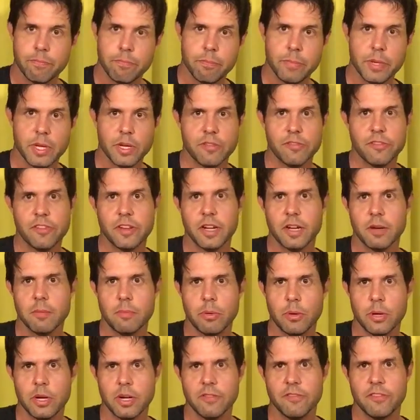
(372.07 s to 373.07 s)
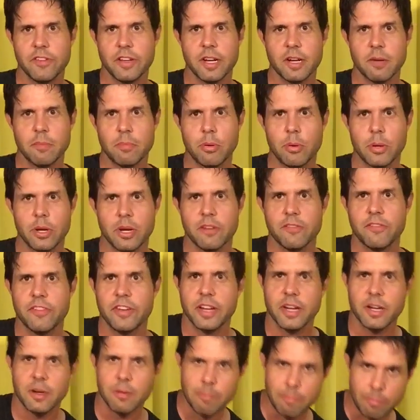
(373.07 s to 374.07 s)
Middle finger, pointer finger, pointer
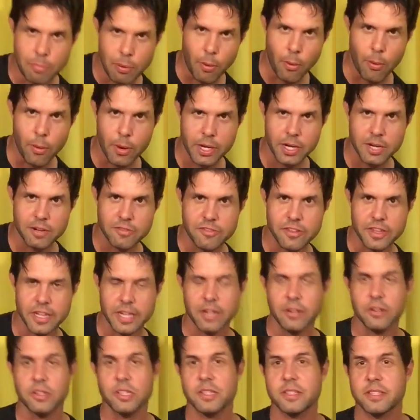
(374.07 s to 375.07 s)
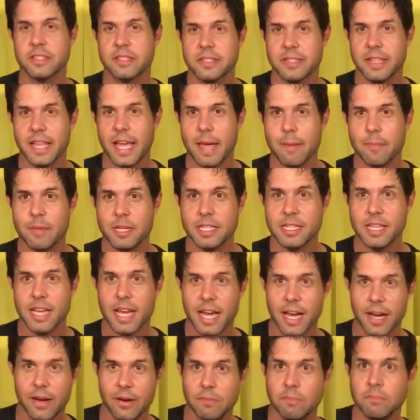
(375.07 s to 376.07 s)
finger, pointer finger. Just slam it
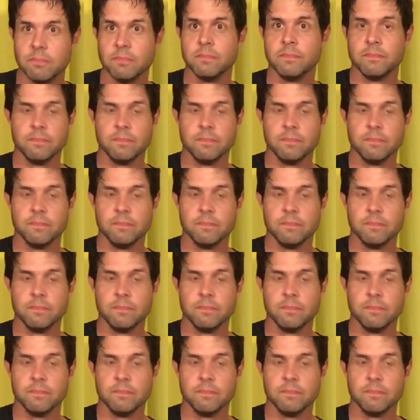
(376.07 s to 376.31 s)
down.